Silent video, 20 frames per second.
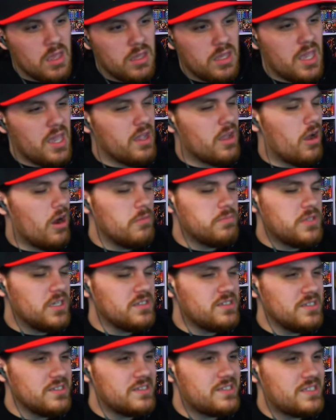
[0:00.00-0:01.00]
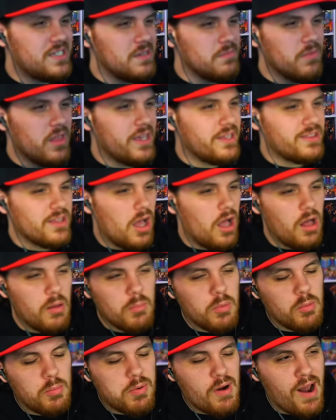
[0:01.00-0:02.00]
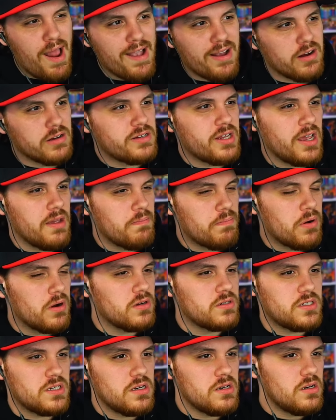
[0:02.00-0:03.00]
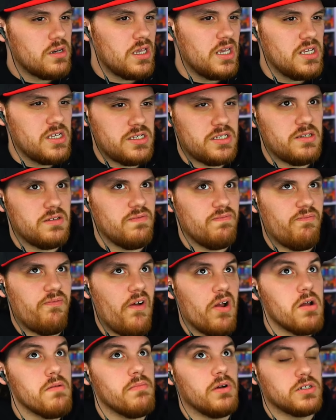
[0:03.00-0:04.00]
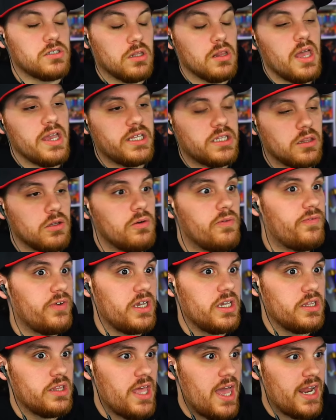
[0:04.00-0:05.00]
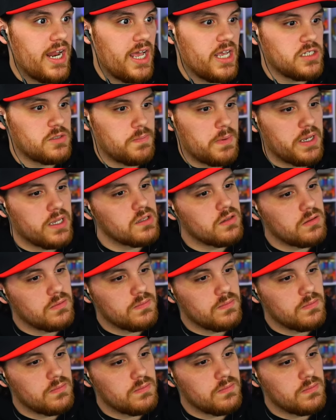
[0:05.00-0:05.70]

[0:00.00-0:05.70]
Yeah, Garp doesn't seem like the humble bragger type person. He's very much like Luffy in that aspect.